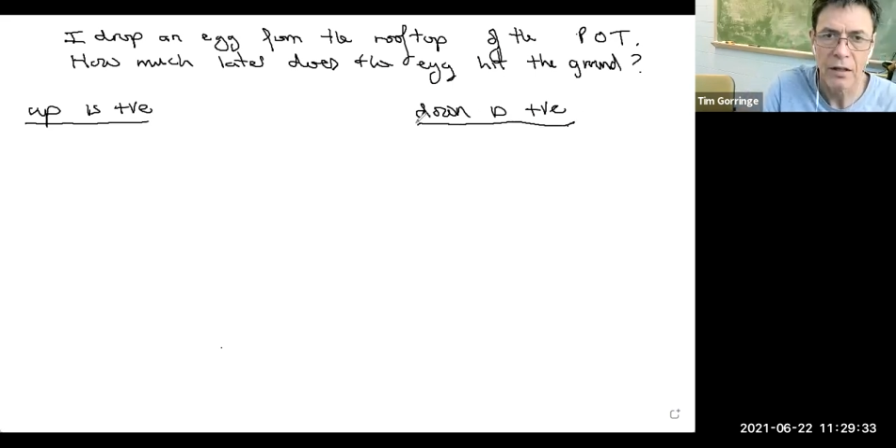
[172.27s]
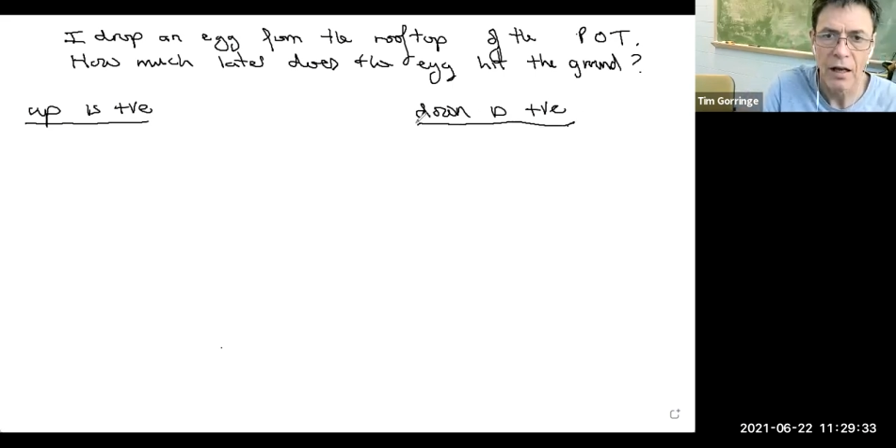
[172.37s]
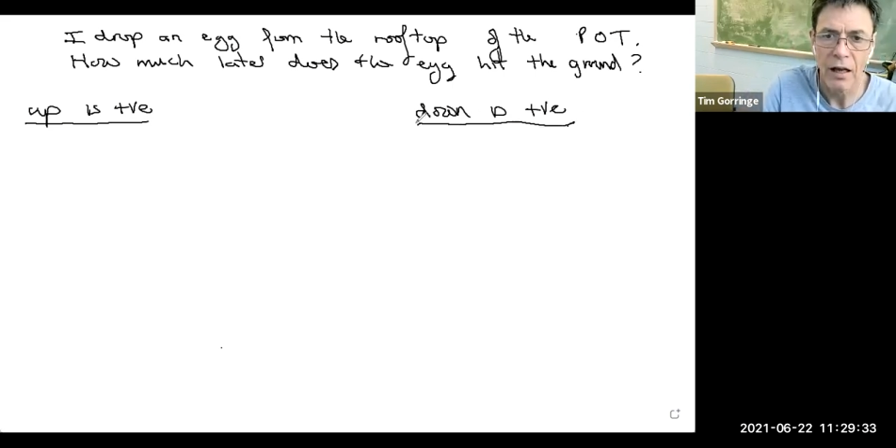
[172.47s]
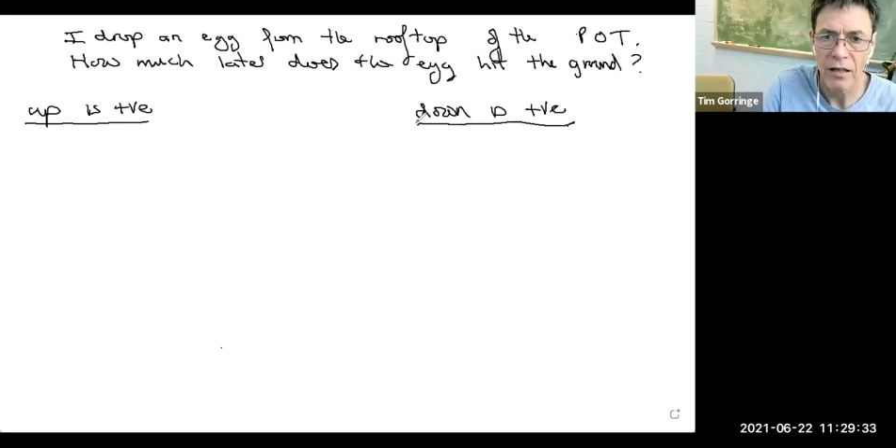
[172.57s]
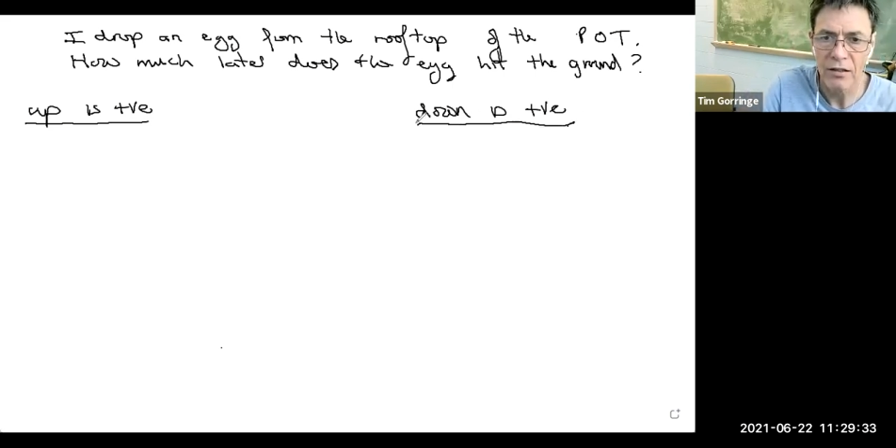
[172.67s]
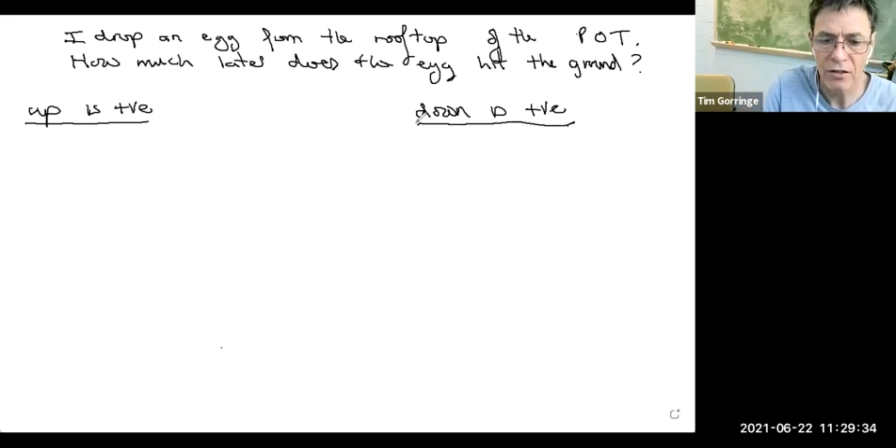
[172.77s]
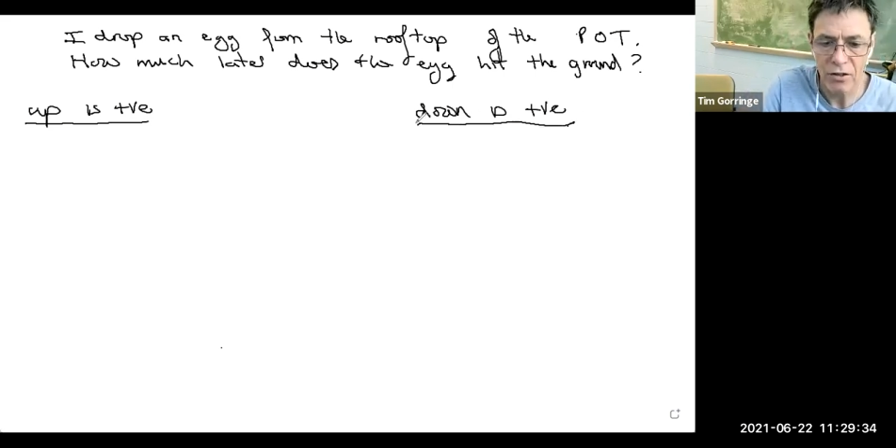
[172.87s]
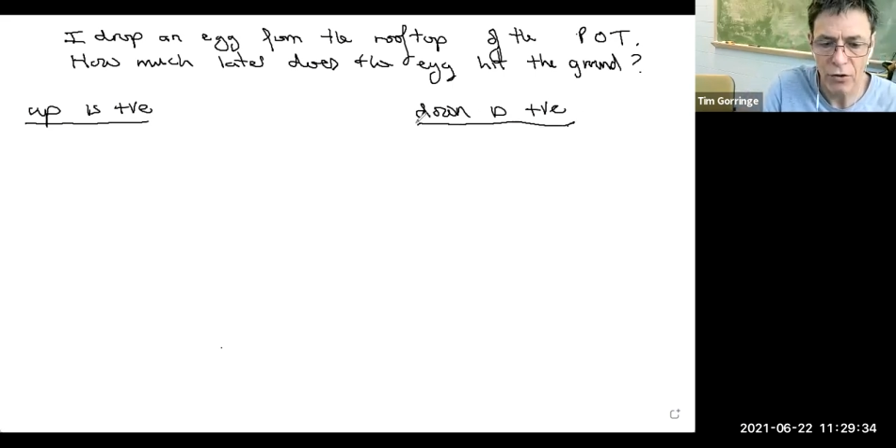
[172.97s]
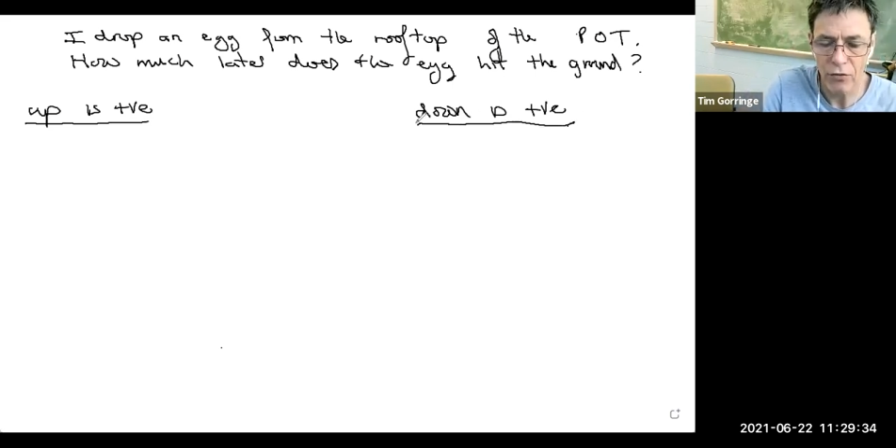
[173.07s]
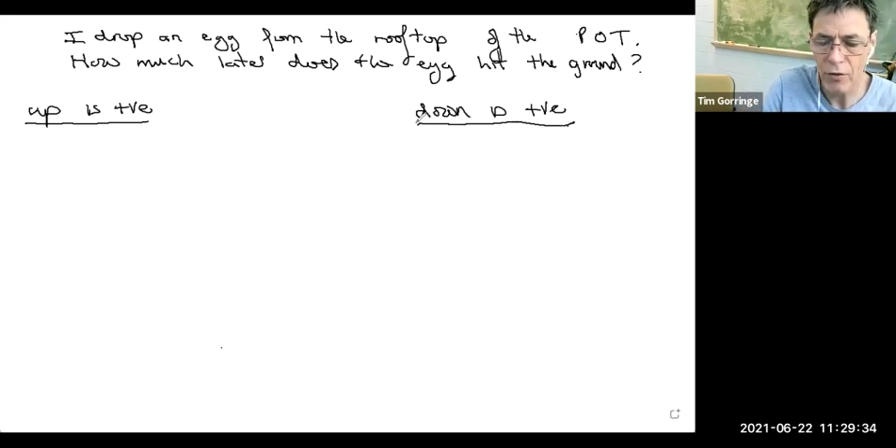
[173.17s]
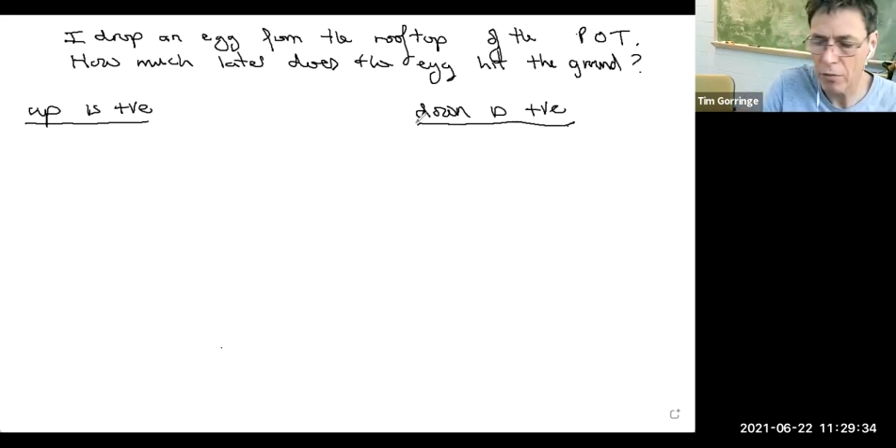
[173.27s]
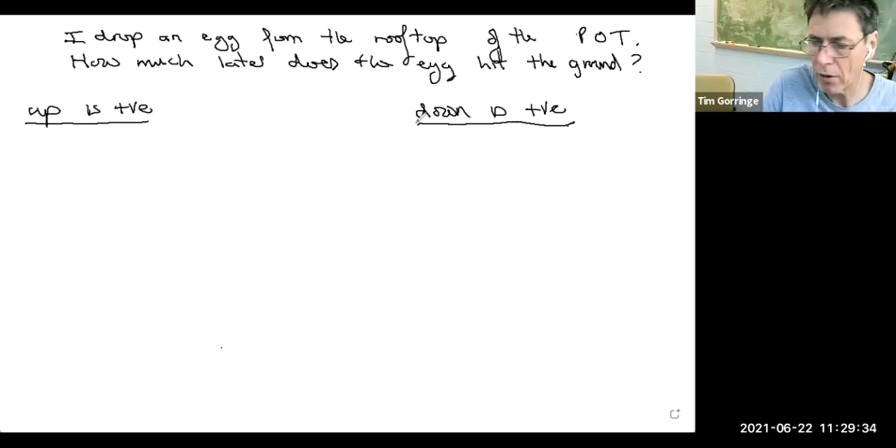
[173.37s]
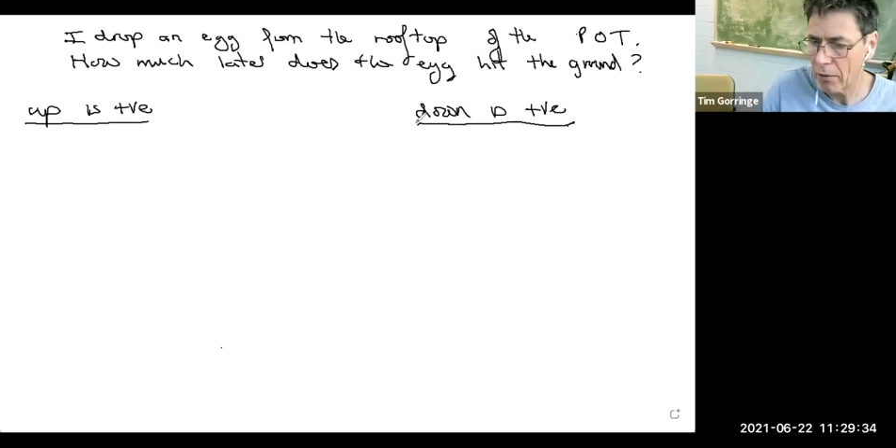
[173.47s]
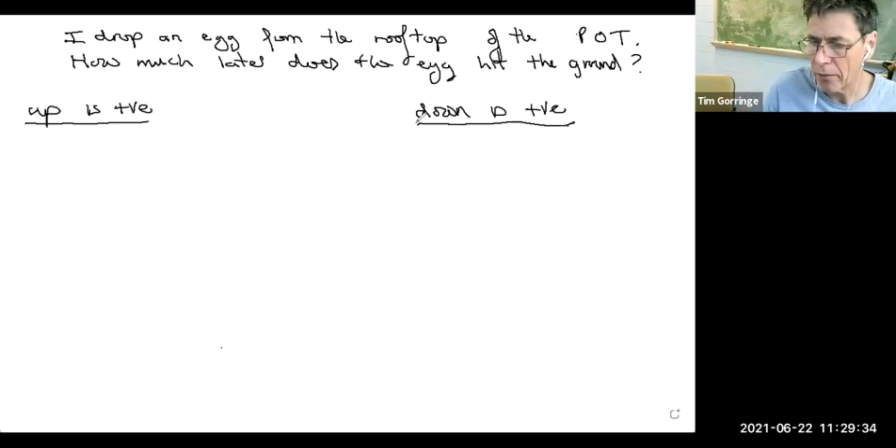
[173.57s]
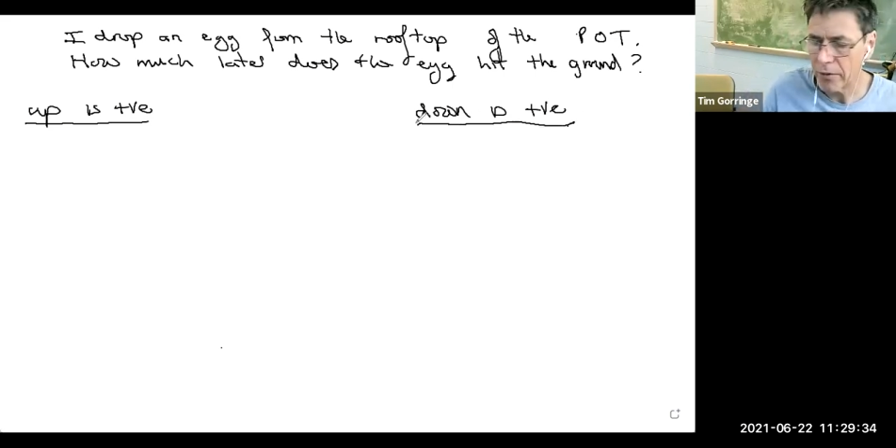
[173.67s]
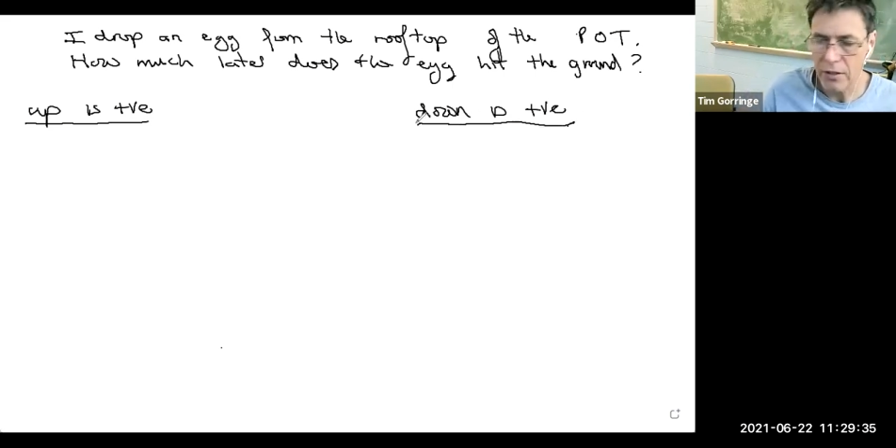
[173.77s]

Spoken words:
And let's solve the problem of the